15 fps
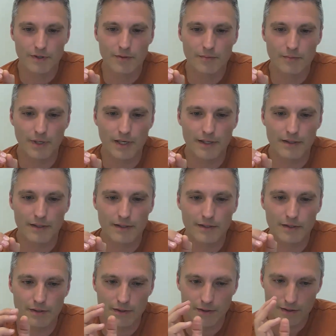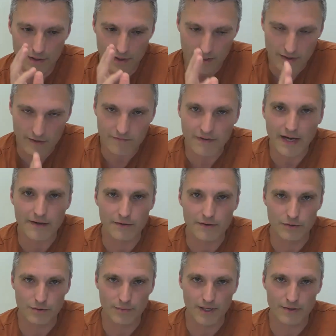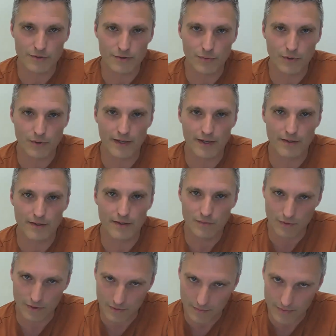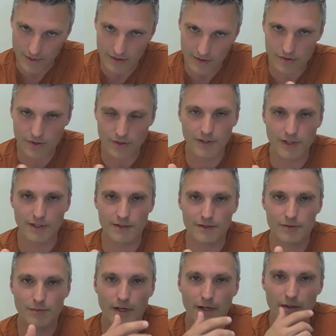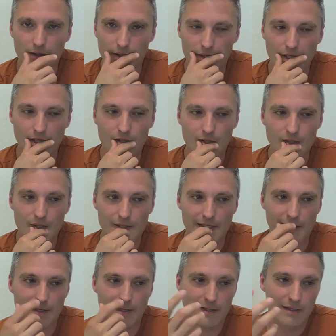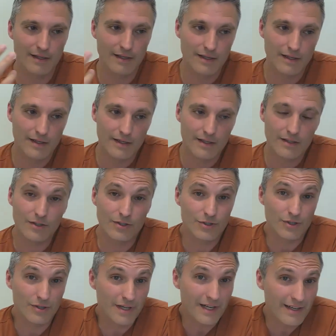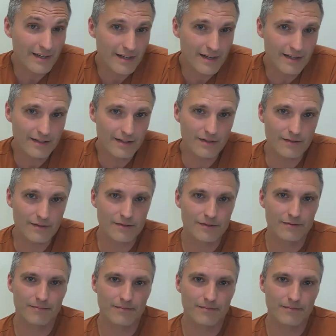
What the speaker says: but in a values-based way, where you're being discerning as well. And another is like discerning kindness.